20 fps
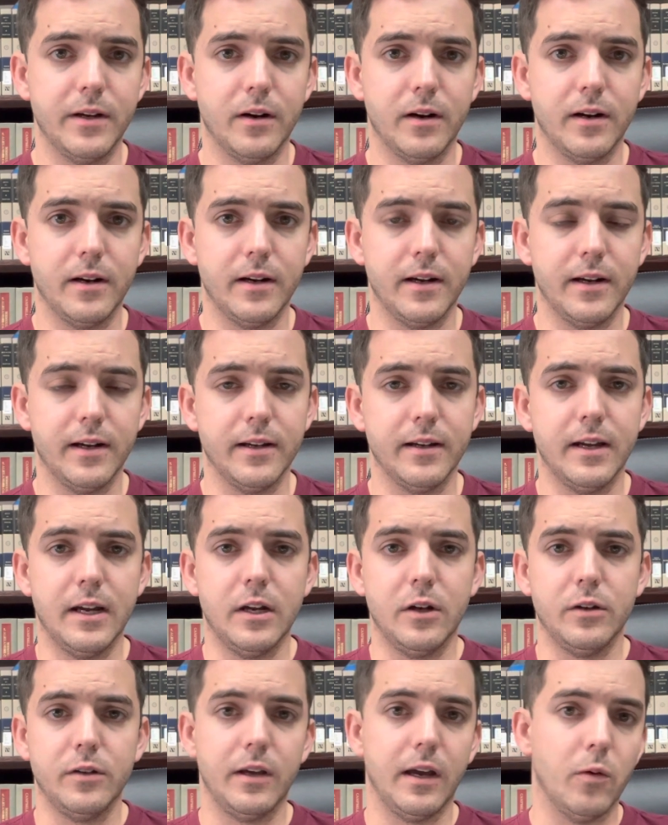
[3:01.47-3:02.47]
are uh,
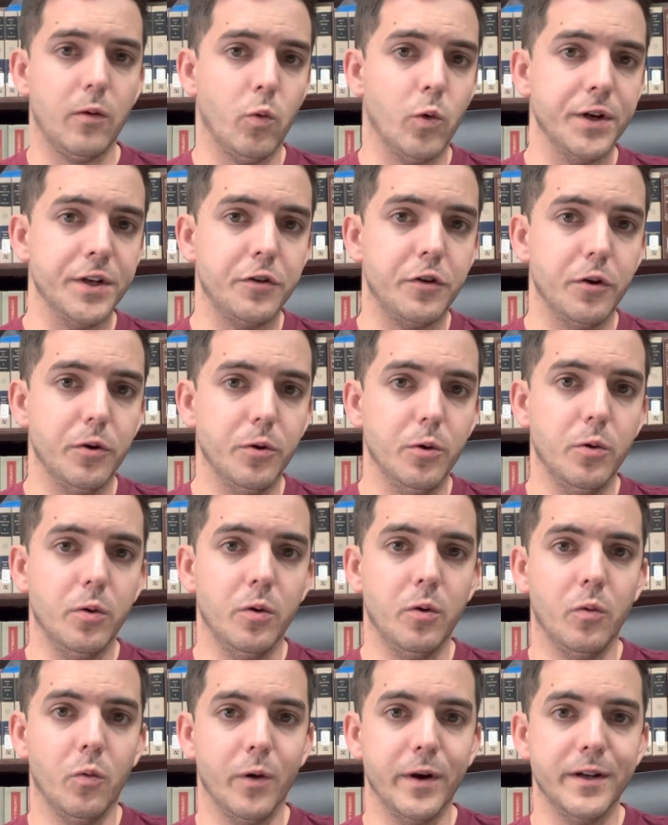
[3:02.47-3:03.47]
got one, two,
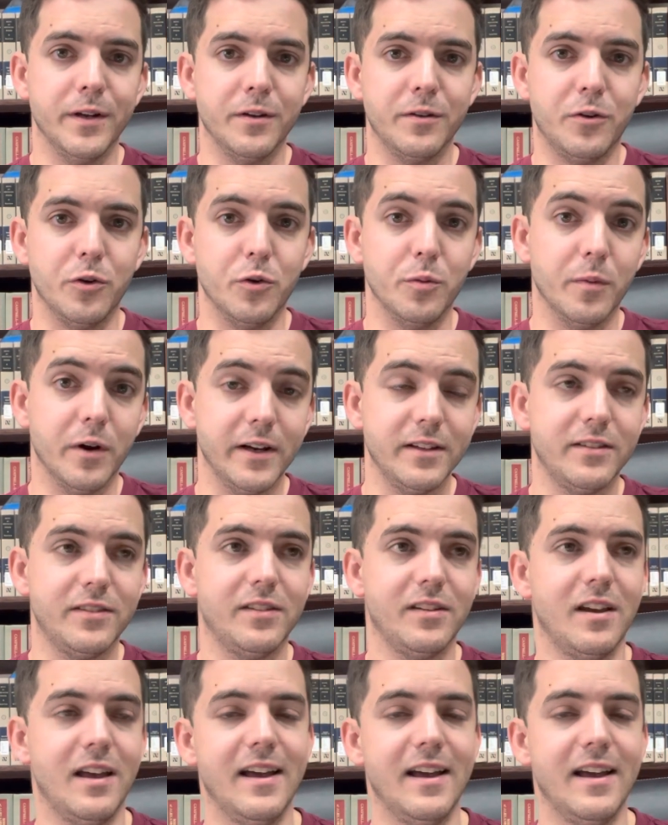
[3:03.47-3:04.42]
one, two months.